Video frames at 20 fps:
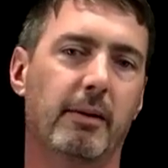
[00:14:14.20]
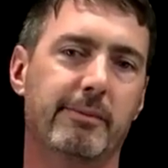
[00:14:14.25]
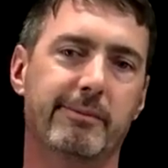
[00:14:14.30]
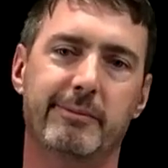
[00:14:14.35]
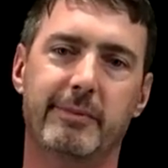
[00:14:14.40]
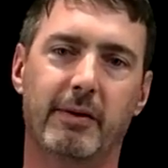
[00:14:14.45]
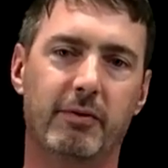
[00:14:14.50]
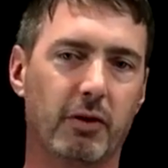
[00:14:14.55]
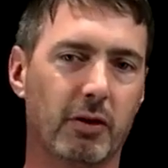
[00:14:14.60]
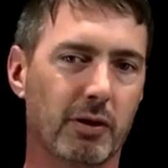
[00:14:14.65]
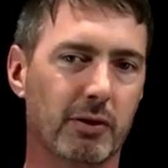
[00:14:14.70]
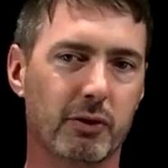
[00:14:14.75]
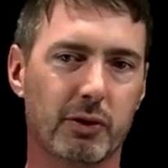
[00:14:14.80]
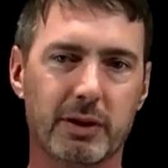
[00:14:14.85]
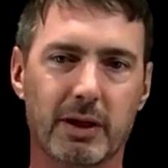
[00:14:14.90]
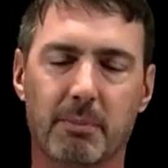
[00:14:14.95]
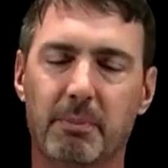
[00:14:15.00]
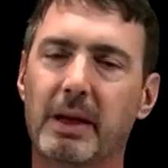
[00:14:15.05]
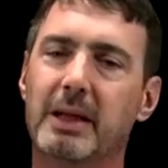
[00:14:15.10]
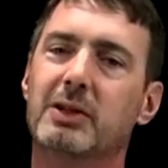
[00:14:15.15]
If you're doing
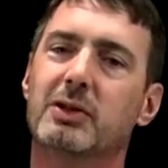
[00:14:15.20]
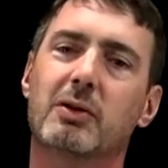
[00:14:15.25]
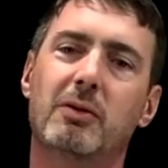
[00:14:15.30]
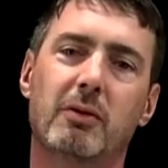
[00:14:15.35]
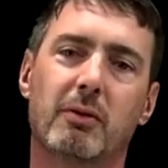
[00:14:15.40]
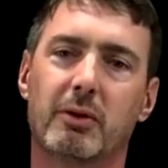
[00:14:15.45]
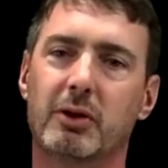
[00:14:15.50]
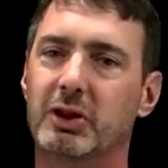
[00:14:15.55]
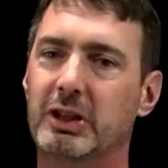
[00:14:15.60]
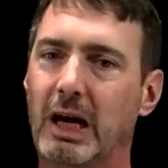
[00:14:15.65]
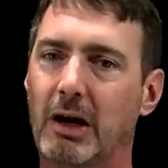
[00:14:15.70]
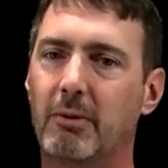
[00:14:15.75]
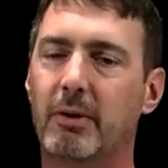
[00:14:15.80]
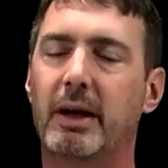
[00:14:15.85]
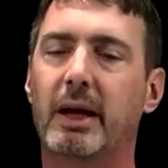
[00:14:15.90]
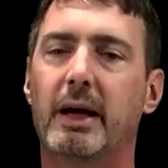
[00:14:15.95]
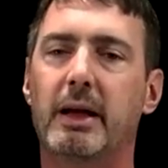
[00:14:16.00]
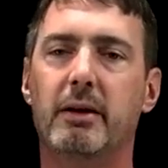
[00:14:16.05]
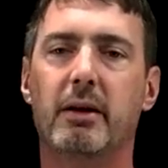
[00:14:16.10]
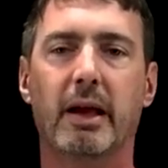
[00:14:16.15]
a pencil or a shower
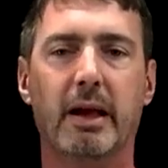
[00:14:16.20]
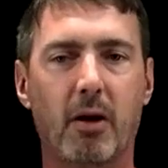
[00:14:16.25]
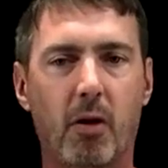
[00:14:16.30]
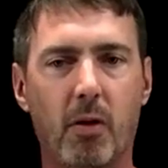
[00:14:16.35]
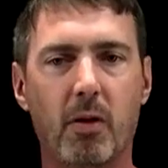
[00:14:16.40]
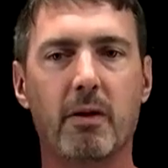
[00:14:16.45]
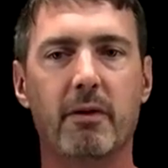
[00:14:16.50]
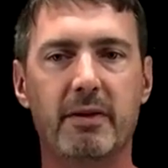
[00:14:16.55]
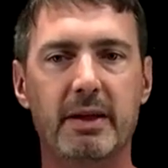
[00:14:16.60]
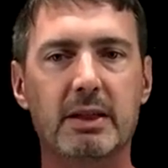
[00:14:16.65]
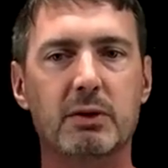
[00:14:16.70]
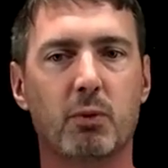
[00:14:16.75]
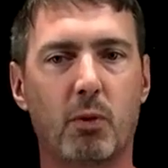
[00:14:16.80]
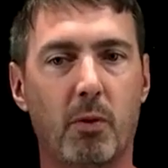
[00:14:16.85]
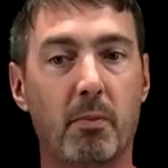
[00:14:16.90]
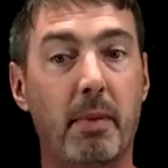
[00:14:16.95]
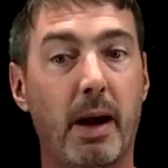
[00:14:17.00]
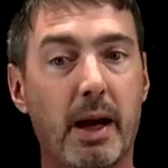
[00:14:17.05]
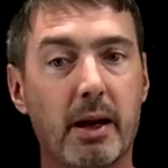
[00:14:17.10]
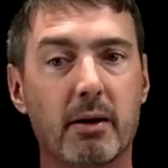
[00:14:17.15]
head, like all of these will
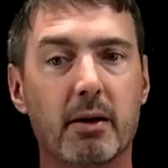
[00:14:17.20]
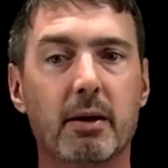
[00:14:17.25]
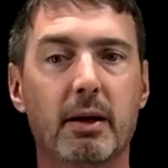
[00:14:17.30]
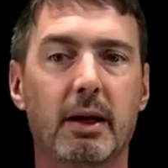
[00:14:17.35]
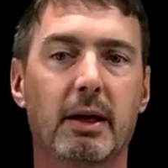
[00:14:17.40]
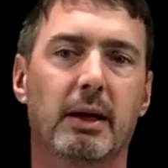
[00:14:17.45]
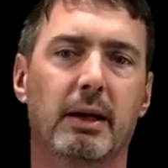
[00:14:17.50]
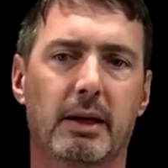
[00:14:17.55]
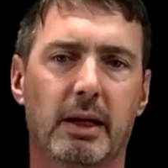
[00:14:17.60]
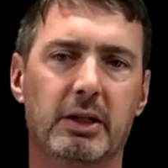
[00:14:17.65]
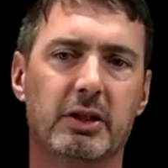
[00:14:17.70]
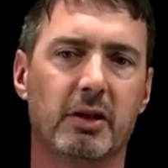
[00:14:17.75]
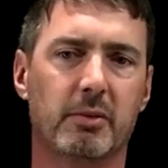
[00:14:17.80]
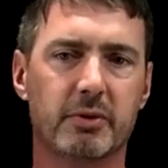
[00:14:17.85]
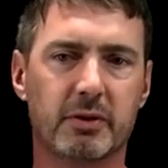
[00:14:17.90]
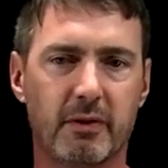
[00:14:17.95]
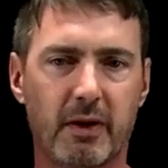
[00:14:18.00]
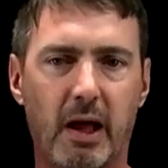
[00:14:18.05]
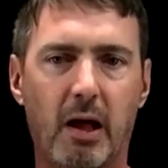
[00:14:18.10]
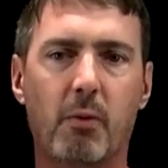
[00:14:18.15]
matter in terms
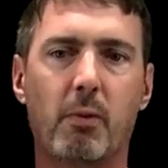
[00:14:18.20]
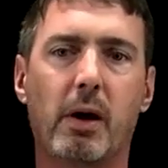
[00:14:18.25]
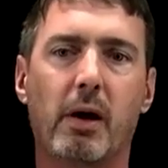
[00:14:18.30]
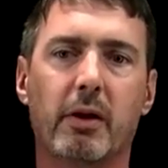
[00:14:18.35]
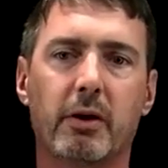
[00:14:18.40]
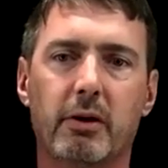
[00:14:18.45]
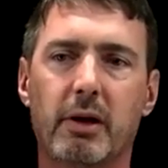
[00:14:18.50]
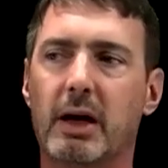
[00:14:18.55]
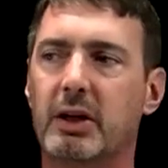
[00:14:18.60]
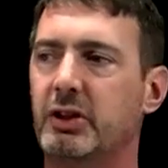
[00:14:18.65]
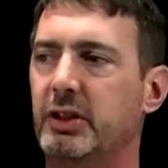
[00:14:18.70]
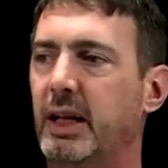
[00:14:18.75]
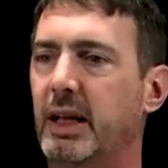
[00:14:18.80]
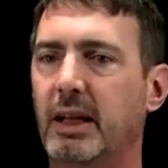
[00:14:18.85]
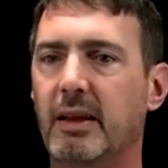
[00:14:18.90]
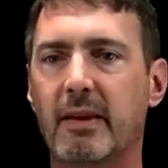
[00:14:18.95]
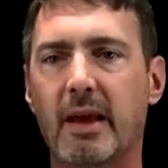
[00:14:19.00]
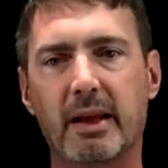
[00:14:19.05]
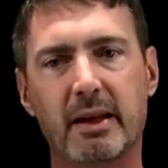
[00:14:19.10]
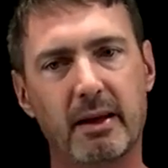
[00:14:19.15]
of how well you're actually
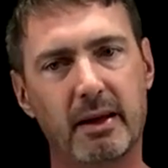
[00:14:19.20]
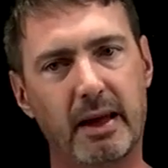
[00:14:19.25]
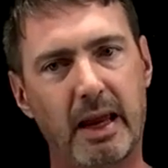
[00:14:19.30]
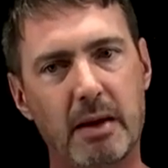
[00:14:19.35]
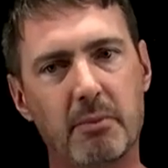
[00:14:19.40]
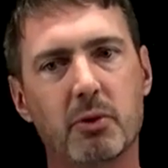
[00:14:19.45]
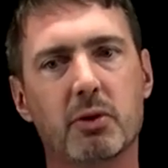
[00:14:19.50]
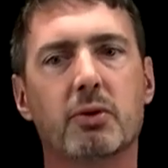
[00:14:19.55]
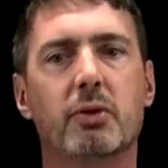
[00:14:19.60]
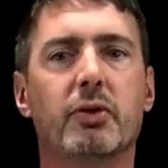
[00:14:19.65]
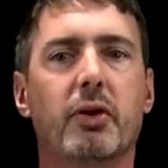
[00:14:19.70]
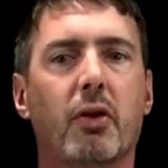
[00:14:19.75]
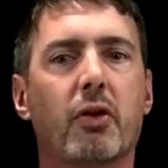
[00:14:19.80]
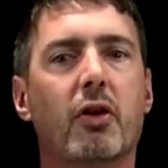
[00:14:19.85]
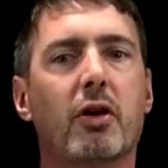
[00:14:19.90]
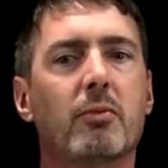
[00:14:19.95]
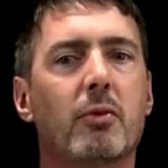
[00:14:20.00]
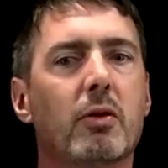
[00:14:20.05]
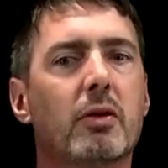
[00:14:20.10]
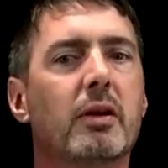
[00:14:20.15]
getting that chemical to
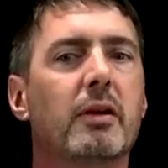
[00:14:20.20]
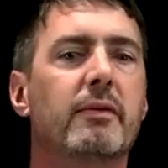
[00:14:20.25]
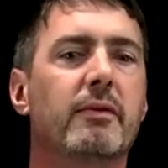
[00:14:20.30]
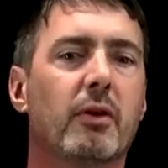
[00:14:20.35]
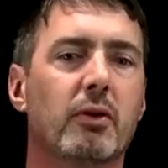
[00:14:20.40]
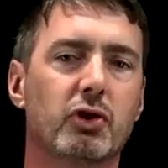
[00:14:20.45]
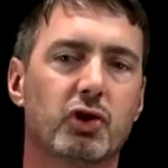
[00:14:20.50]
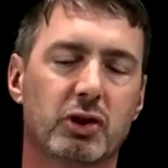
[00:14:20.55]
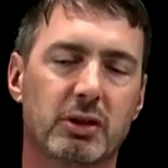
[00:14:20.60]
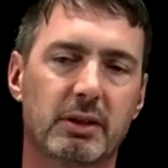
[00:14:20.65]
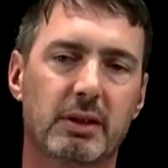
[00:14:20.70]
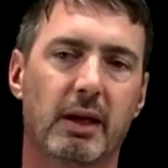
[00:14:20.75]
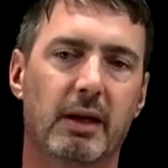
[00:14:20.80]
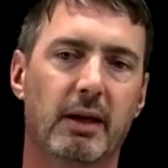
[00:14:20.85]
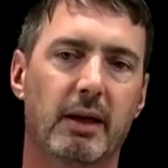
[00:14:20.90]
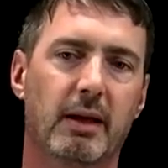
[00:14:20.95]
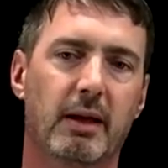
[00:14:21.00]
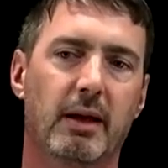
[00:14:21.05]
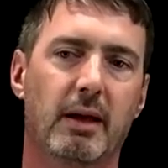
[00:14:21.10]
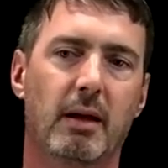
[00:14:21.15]
thermal conversion.
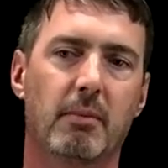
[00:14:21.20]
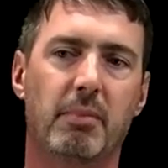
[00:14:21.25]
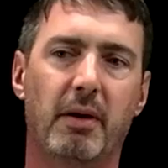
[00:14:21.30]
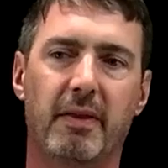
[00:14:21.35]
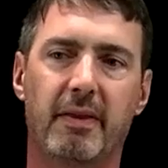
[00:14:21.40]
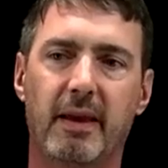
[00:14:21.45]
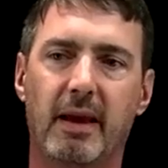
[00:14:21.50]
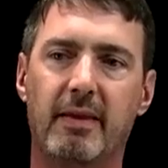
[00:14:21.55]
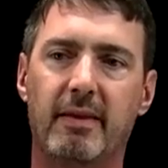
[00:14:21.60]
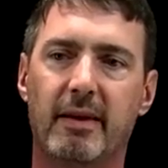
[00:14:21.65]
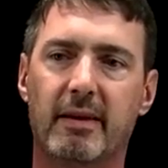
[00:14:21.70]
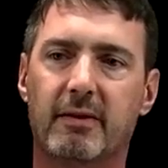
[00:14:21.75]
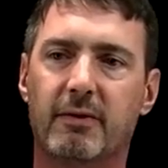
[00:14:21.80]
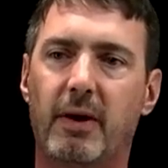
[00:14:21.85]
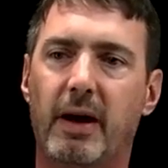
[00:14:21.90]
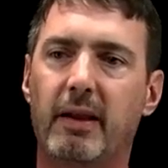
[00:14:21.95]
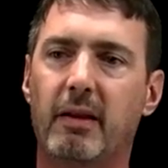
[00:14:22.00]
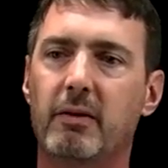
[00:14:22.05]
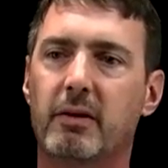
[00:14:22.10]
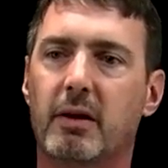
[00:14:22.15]
But then this
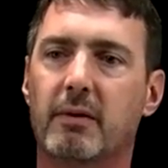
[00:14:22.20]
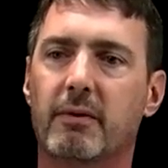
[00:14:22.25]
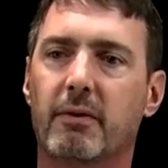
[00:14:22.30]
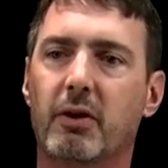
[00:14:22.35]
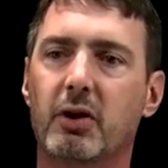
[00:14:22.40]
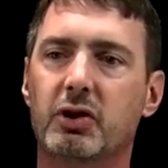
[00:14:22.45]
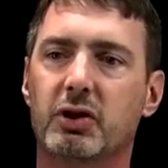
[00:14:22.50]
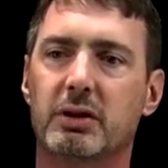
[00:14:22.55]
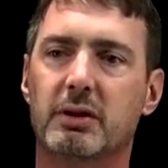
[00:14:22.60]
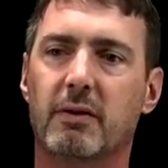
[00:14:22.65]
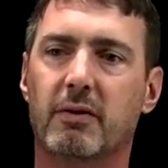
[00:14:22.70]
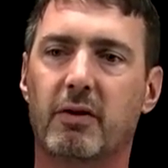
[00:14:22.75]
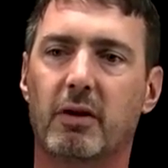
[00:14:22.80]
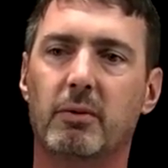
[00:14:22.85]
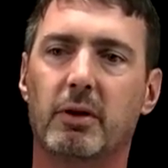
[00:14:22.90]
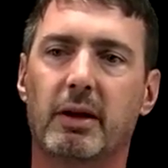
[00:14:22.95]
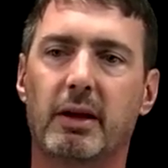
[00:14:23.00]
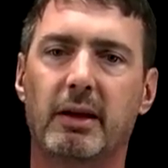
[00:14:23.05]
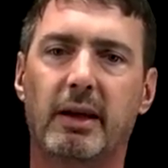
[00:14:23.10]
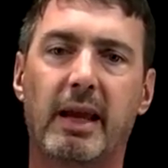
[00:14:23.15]
final conversion of thermal
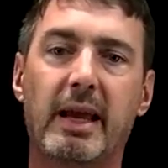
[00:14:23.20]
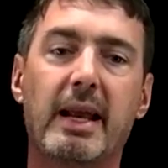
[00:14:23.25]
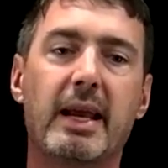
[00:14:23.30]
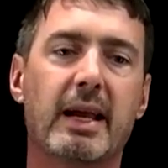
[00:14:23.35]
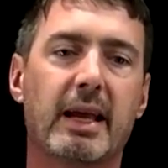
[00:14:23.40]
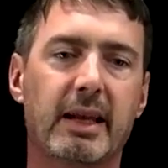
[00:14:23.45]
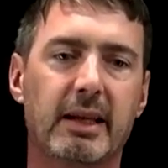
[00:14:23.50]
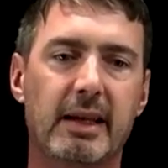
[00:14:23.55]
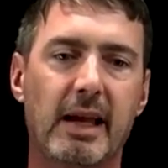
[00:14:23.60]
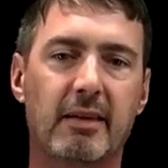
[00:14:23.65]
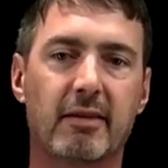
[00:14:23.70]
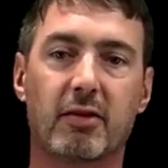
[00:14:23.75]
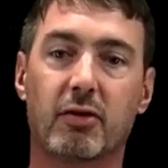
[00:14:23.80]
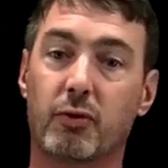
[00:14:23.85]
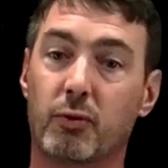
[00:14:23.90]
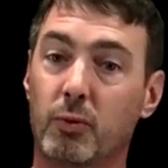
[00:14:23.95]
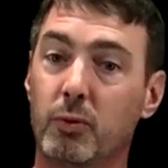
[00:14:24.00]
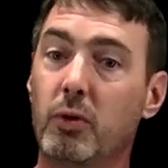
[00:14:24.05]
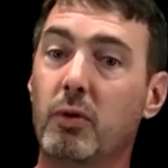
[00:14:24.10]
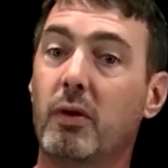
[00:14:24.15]
to kinetic, it's
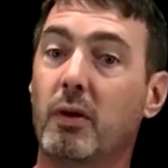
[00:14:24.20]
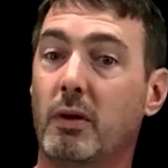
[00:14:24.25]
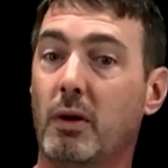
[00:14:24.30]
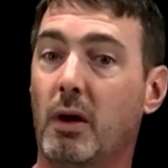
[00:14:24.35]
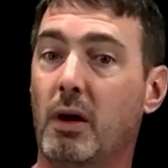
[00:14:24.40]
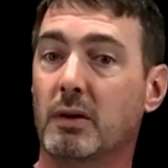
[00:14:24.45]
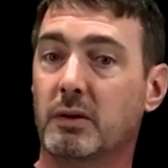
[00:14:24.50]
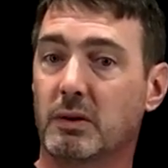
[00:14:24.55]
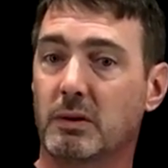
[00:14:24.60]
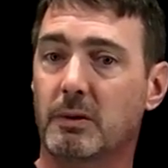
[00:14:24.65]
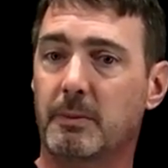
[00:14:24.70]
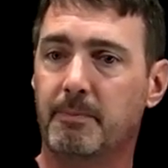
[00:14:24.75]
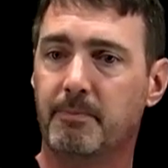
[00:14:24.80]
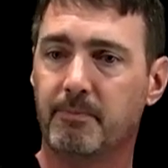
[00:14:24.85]
through the nozzle.